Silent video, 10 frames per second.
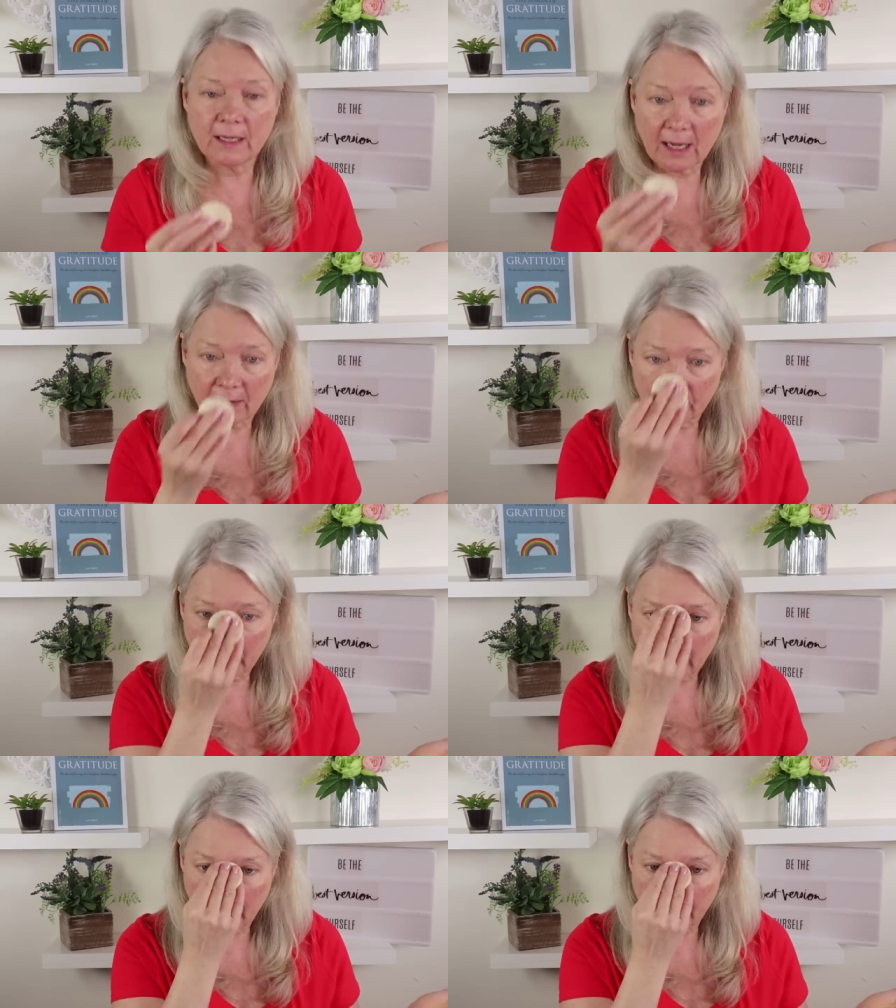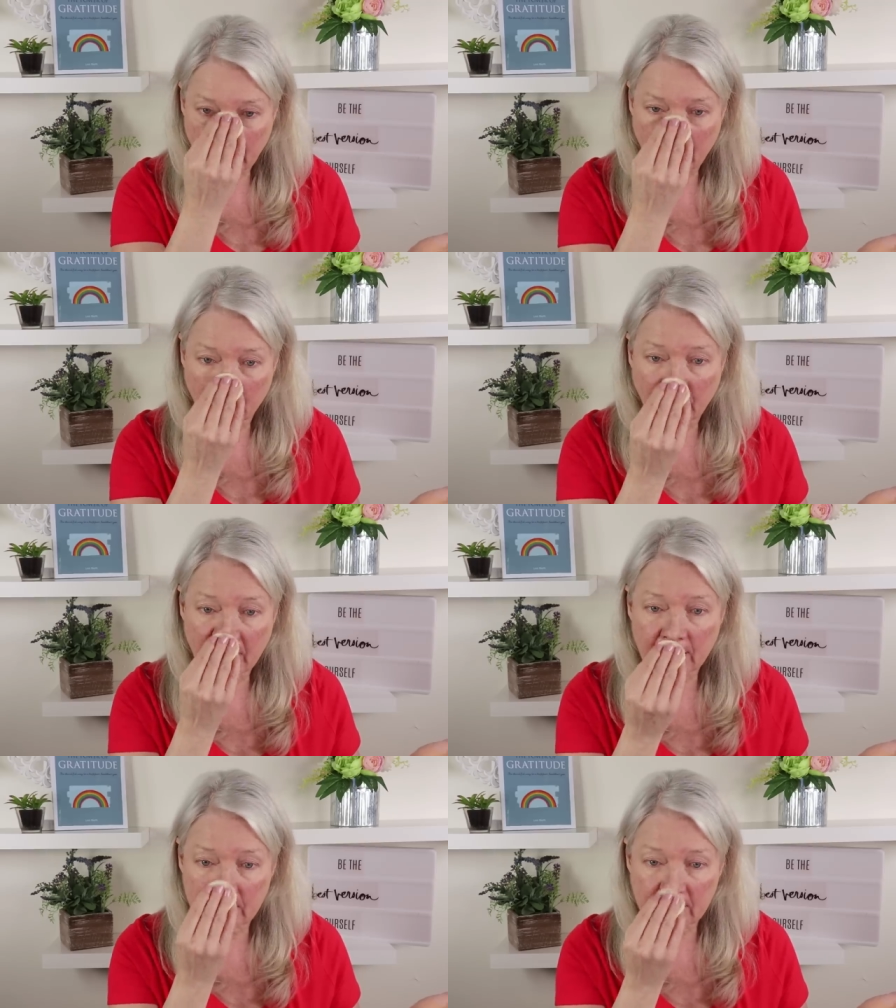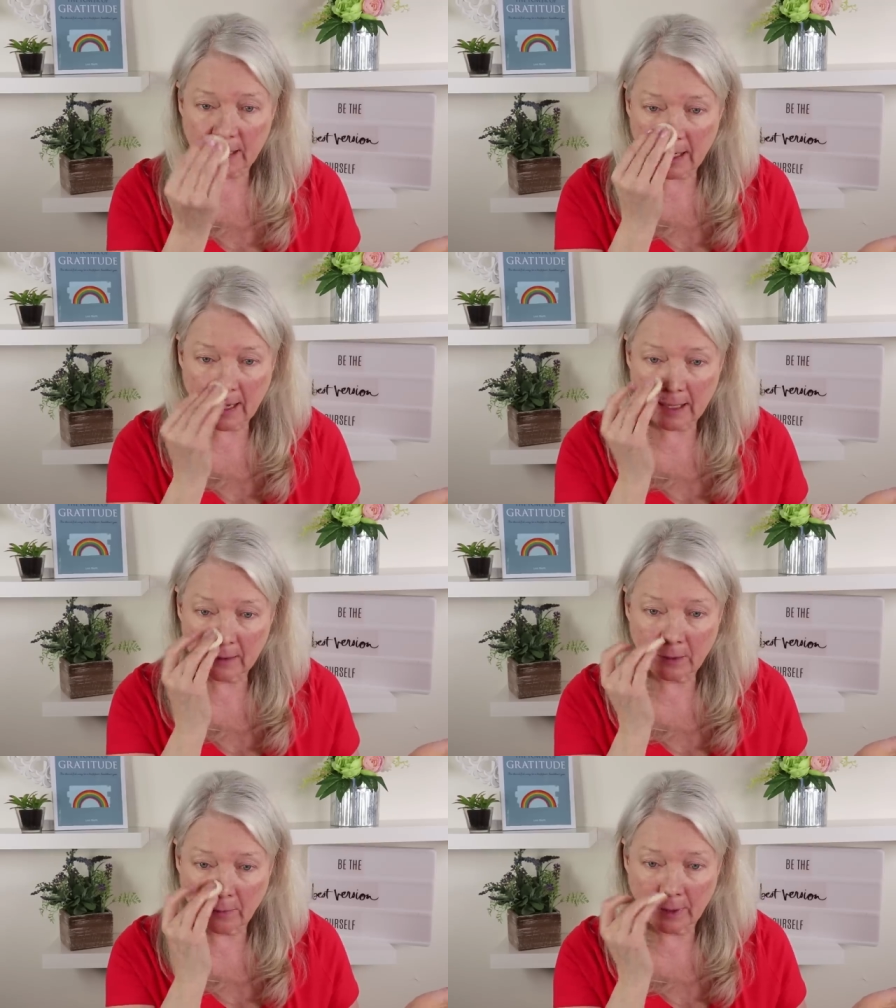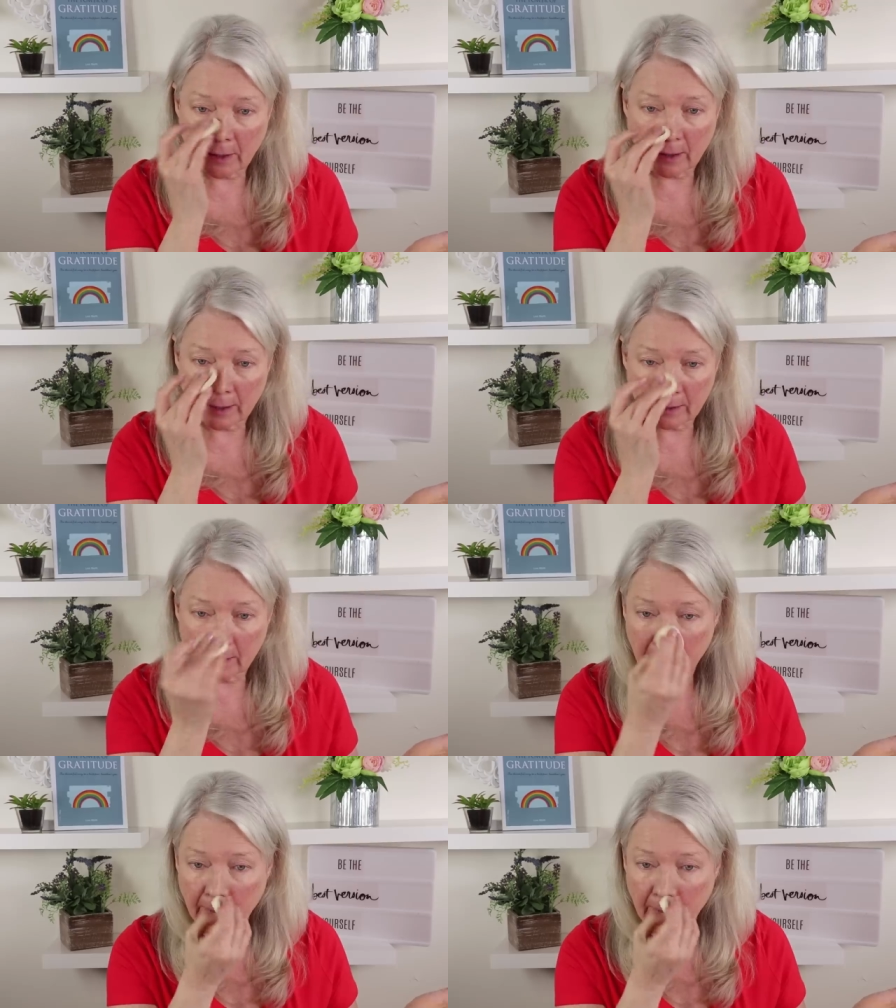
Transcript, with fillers: covering up that redness that I had going on.